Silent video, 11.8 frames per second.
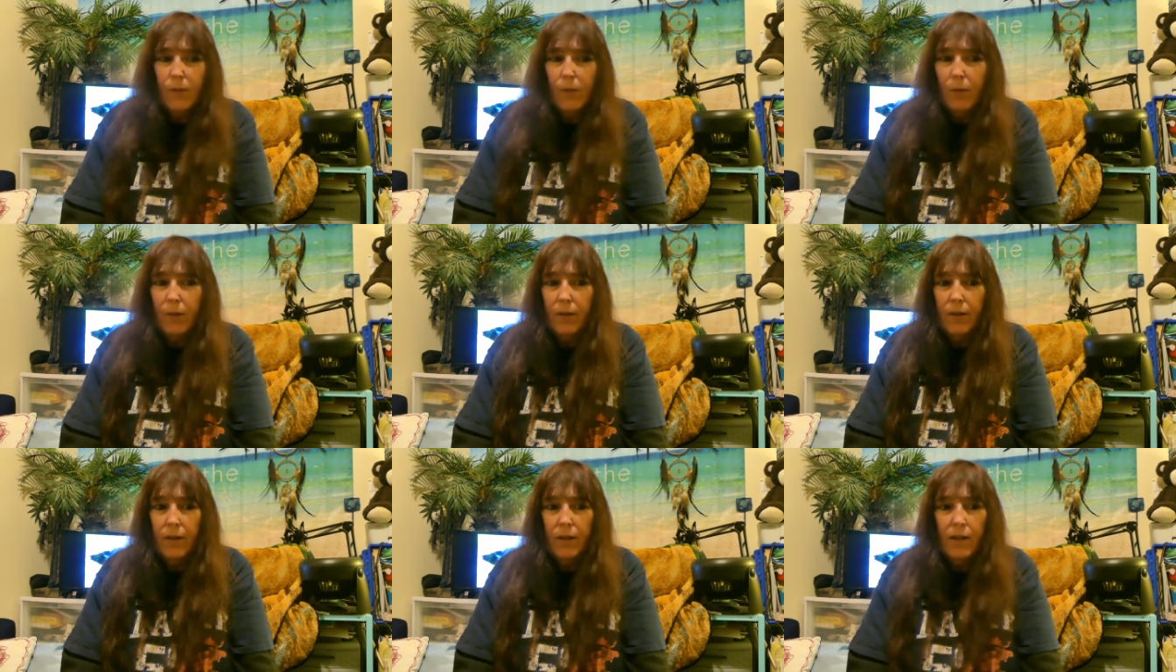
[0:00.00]
But
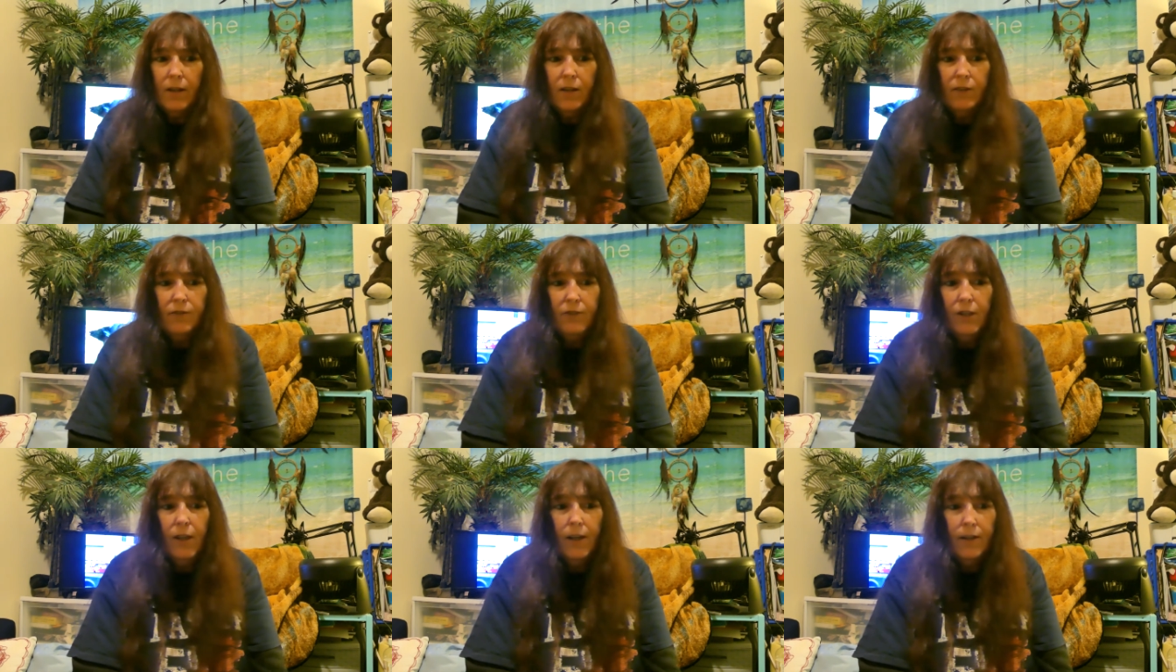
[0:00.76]
they took you out to
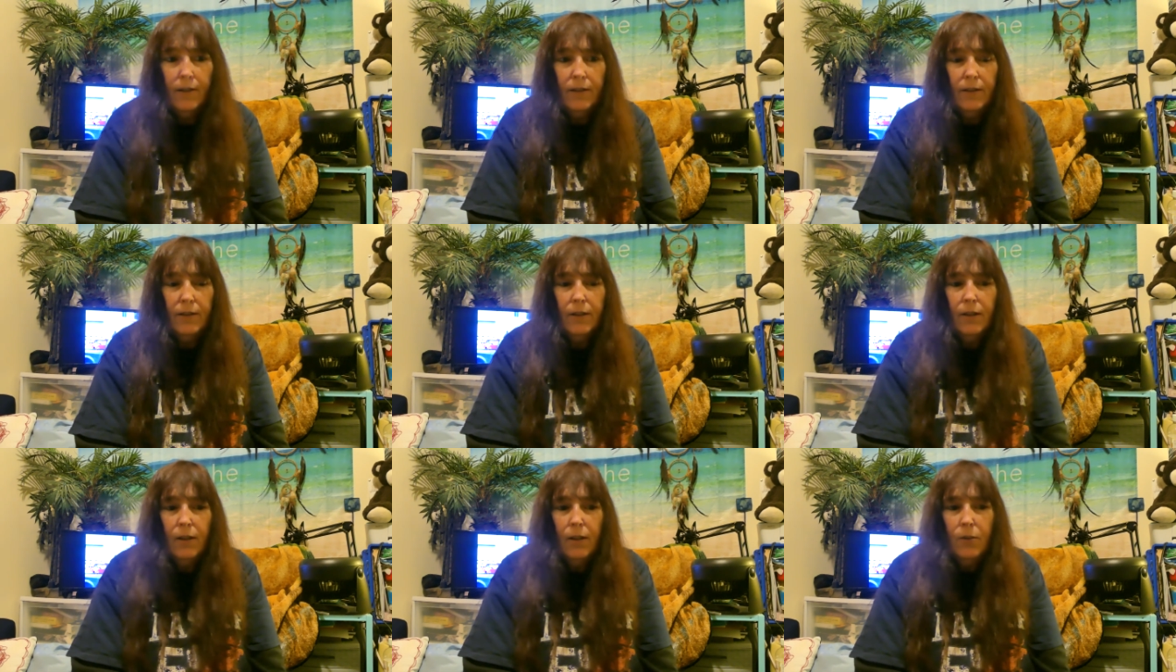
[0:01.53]
Finn Island,
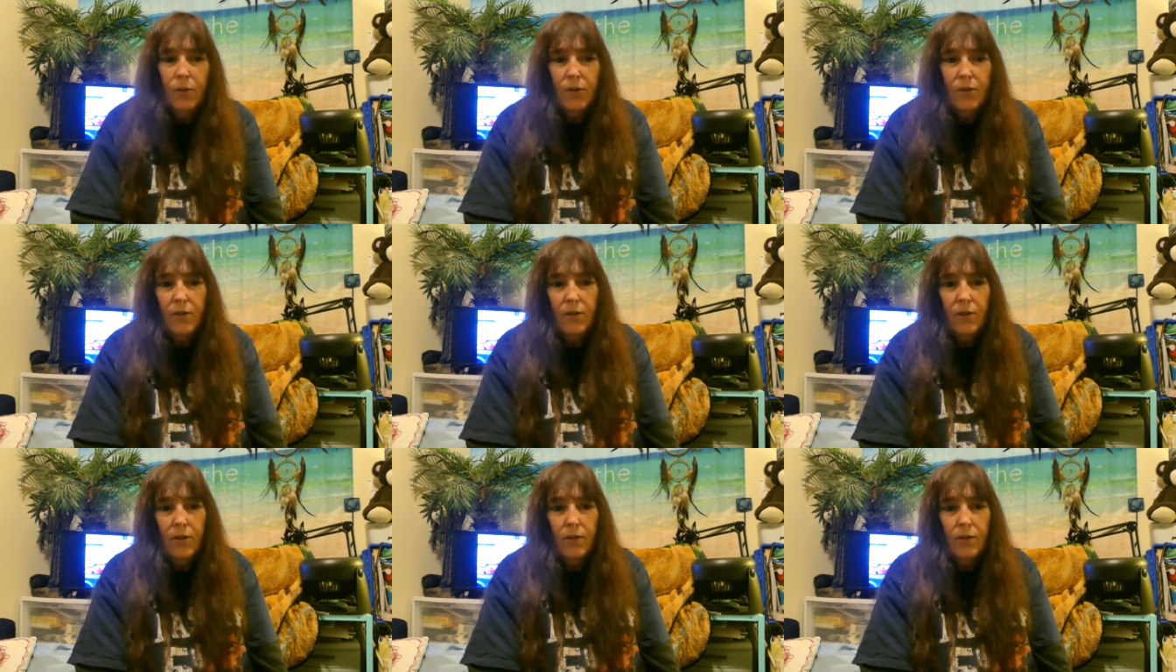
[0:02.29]
which is
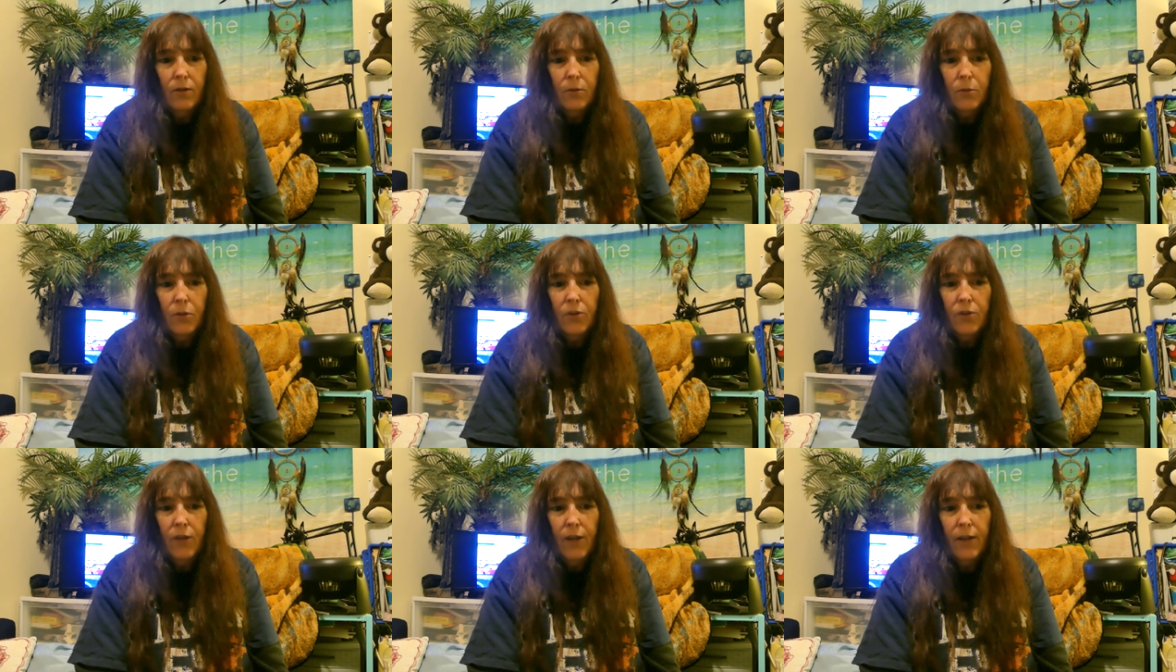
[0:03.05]
their, their own
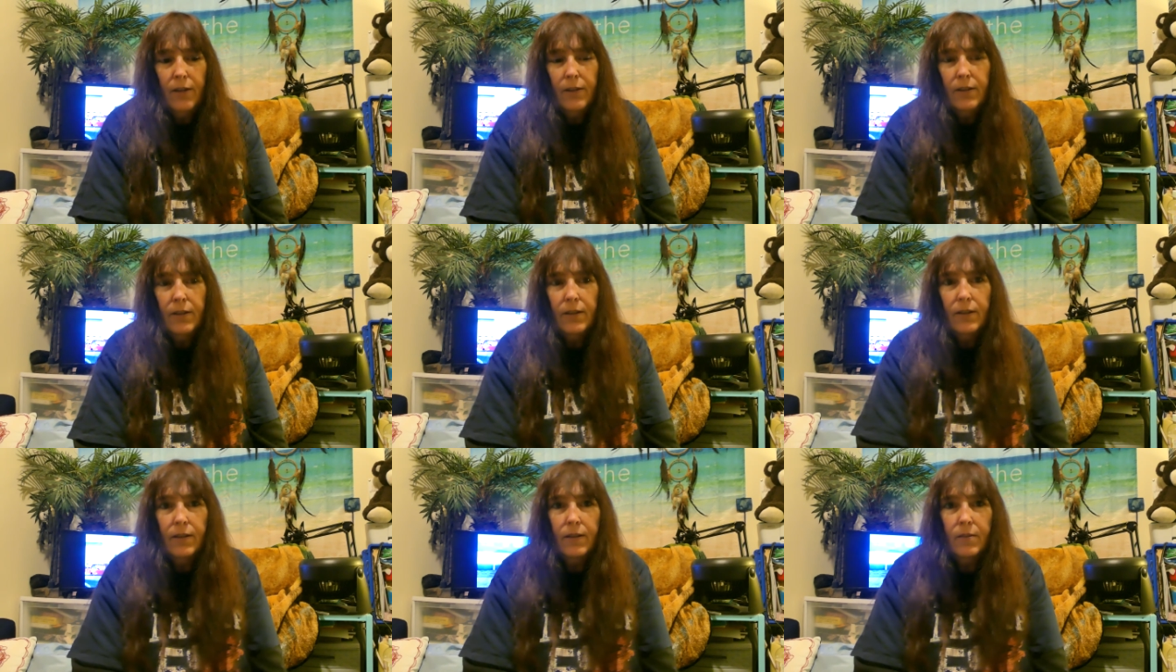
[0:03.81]
personal island.
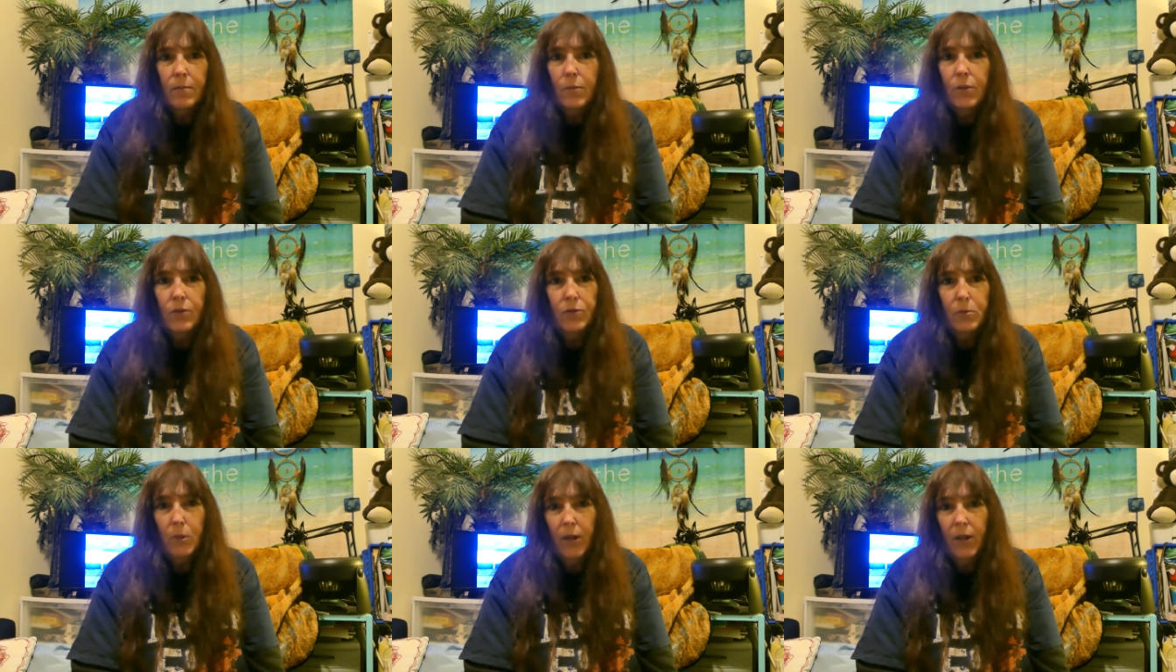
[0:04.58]
Beautiful
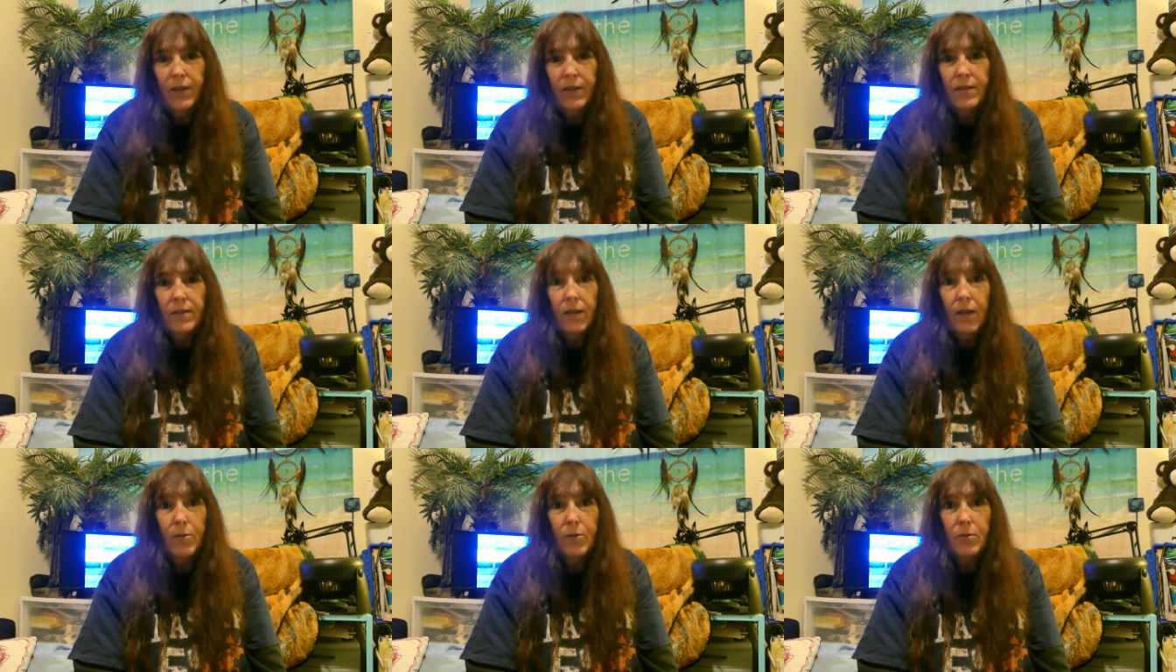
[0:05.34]
place.
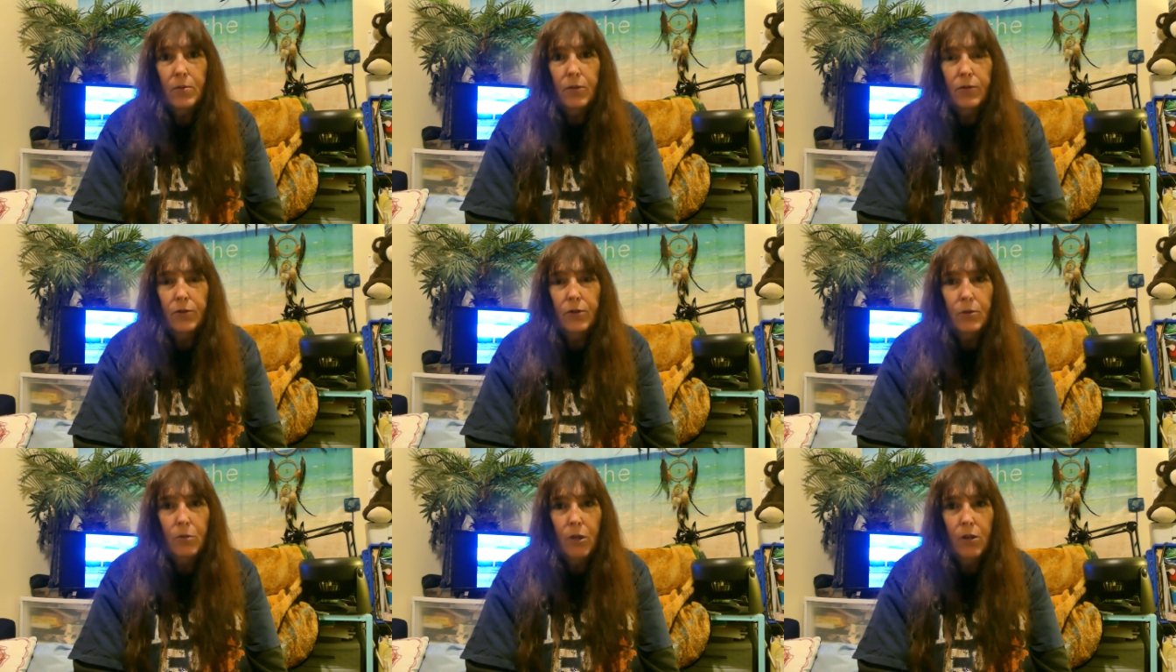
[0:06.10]
Absolutely beautiful. You
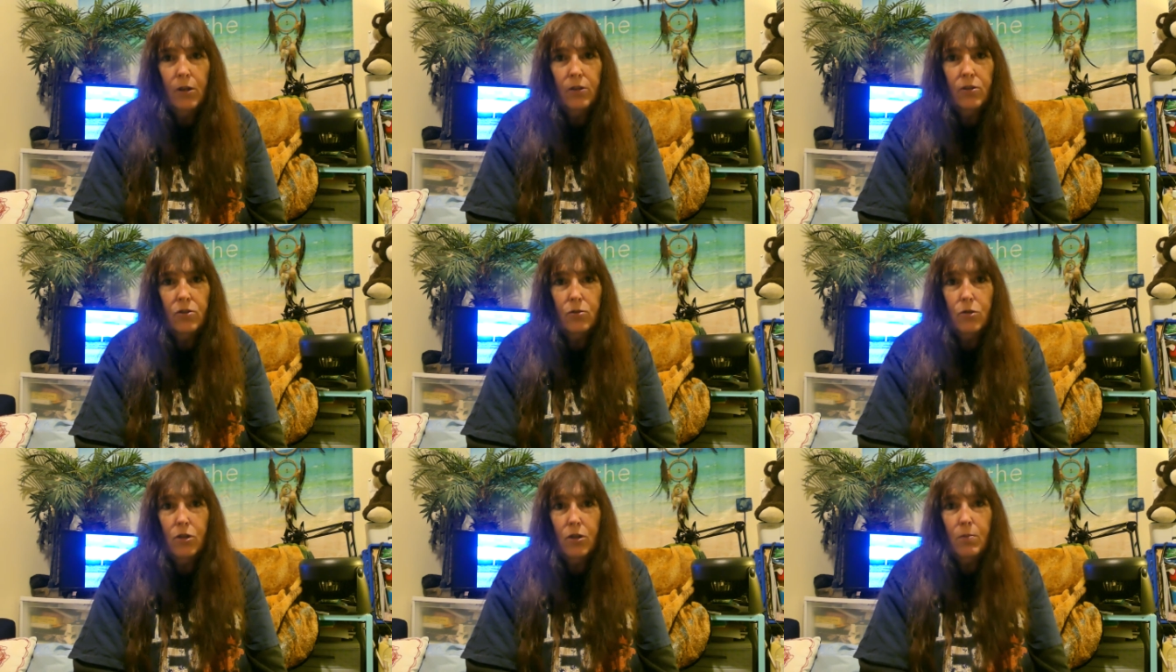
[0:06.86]
can walk along the
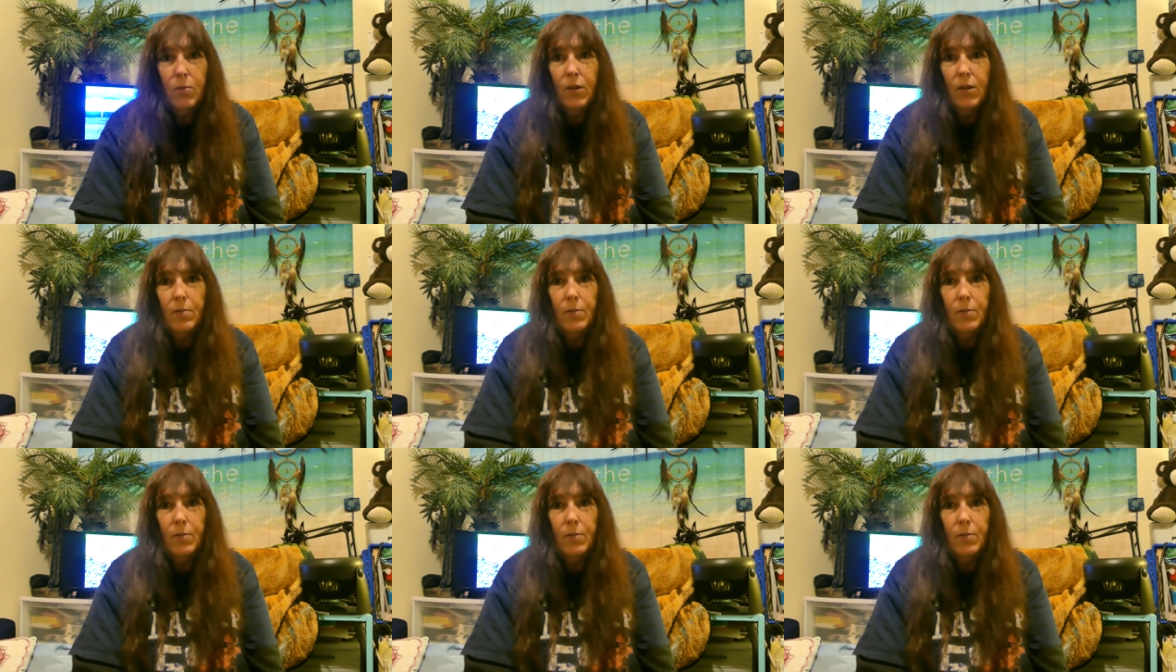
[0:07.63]
shore. You can pick up